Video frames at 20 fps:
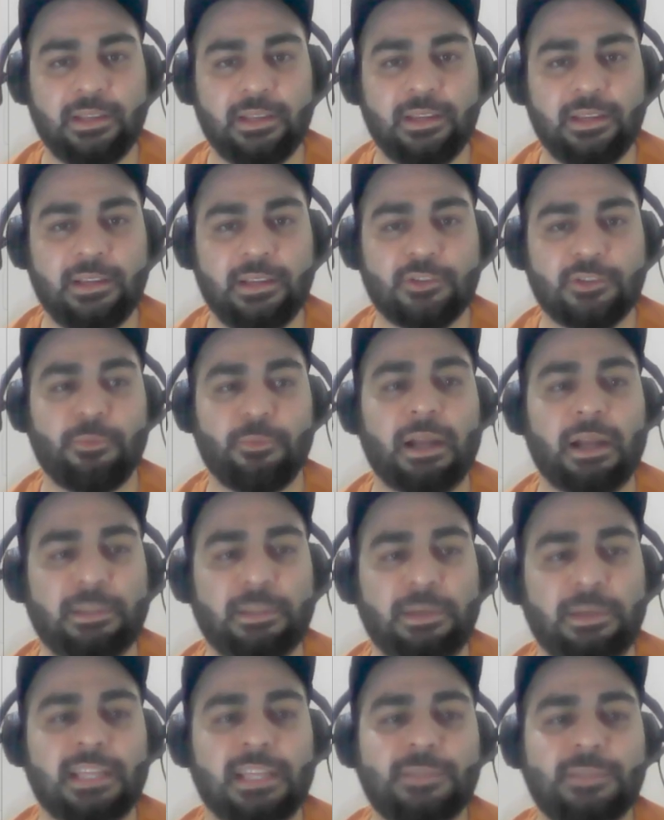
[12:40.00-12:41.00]
So
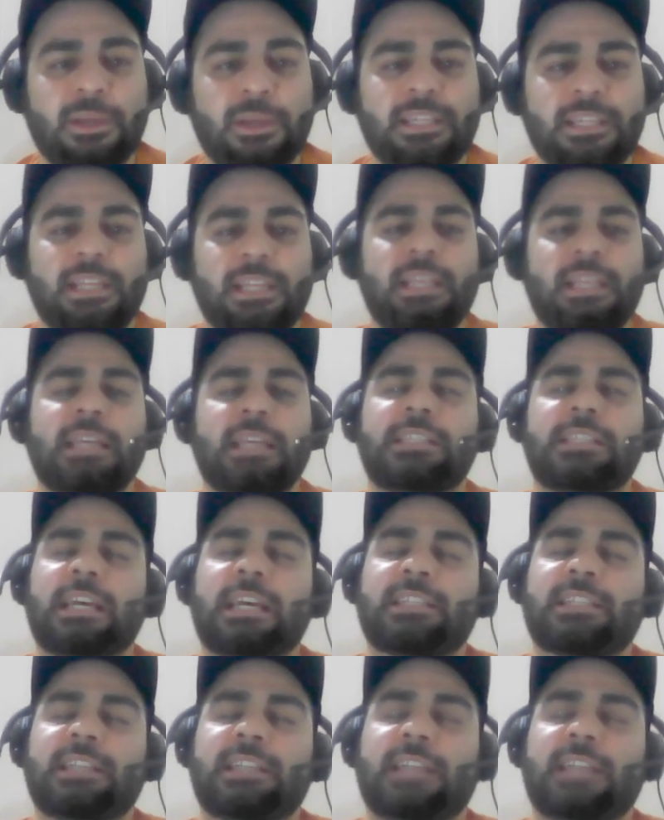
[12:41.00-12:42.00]
mathematics basically is
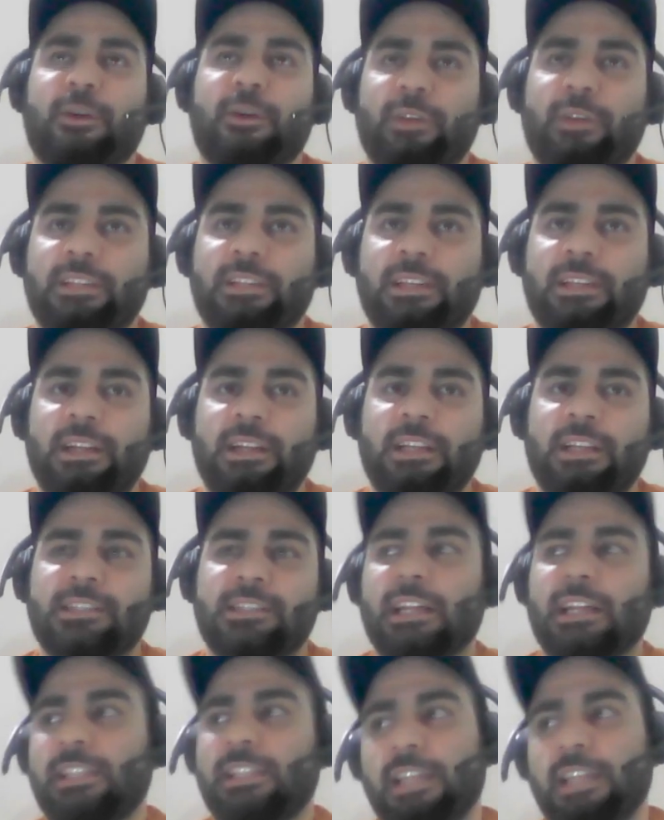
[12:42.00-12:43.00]
just a language. It's
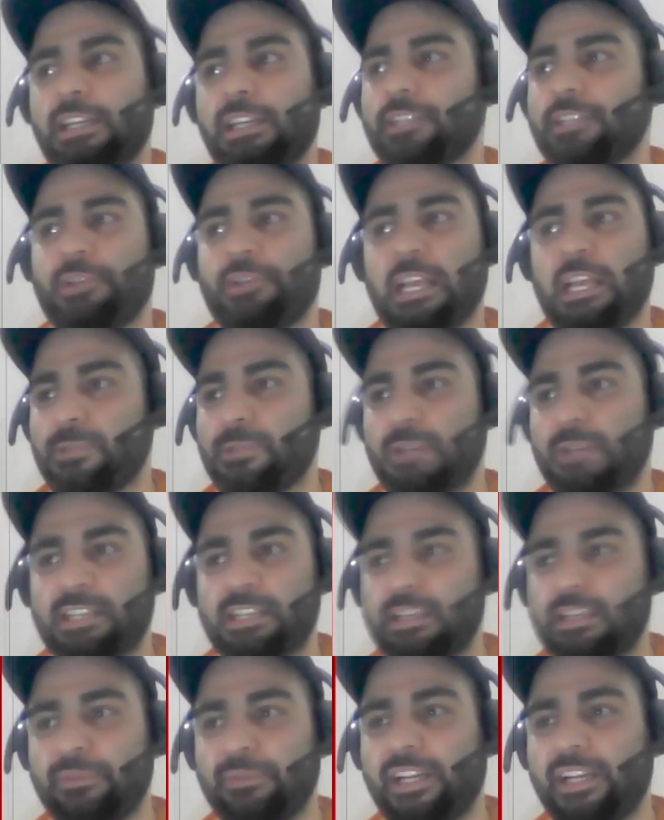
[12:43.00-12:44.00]
nothing. It is explaining
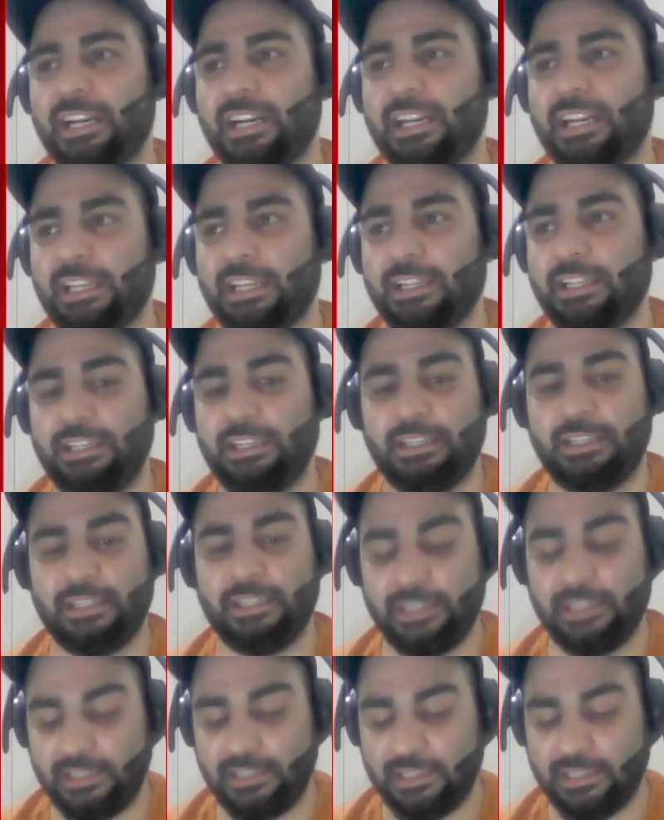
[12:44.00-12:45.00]
some reality.
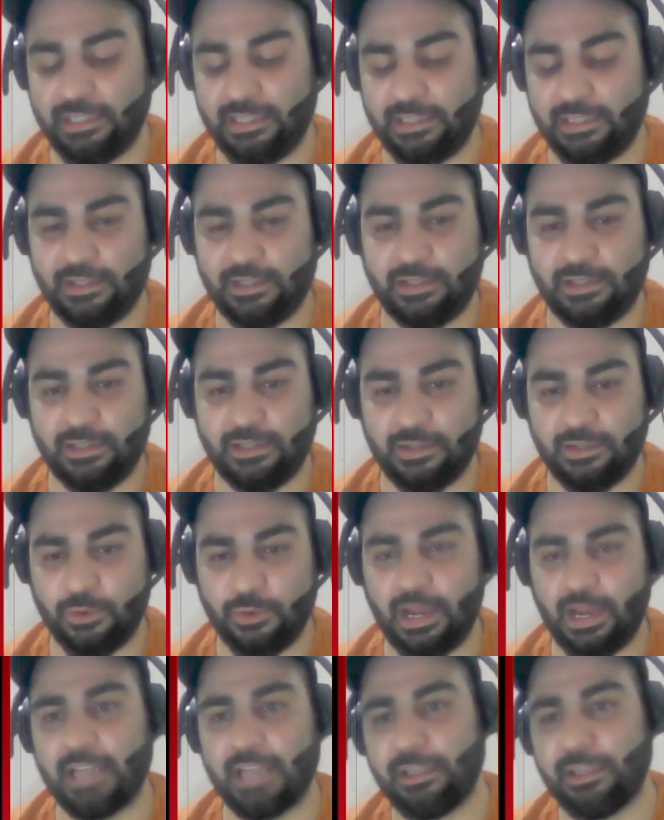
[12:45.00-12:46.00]

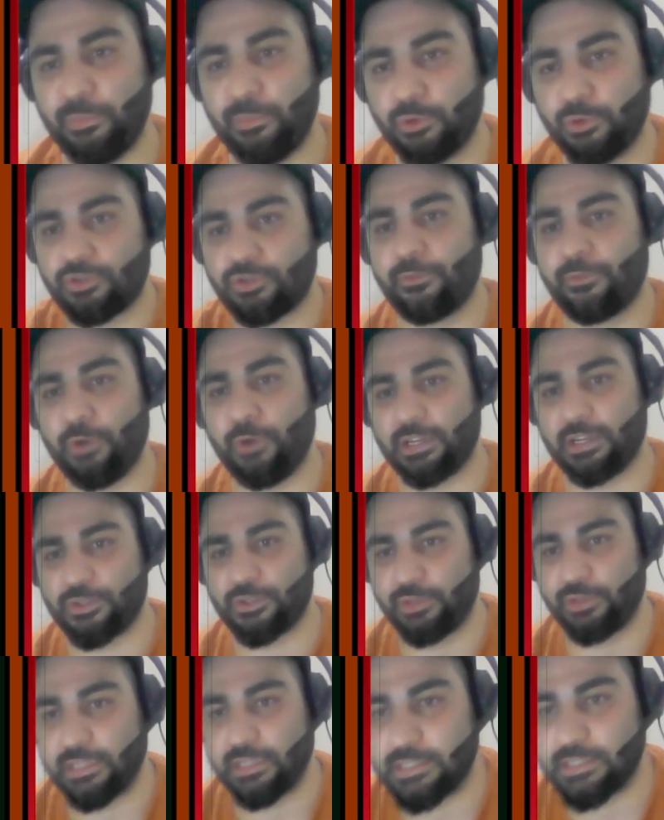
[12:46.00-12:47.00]
Okay, I think most of you
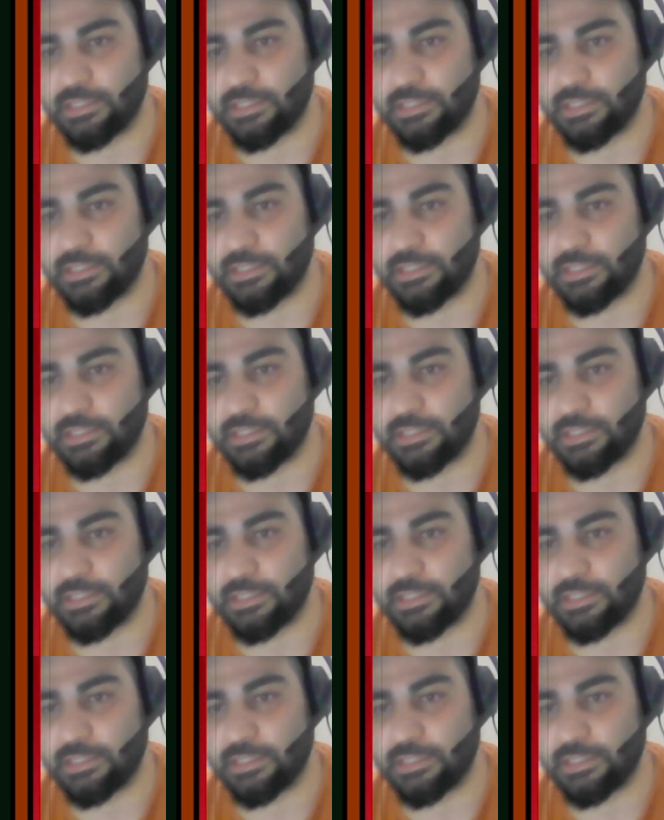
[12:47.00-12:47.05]
understood this.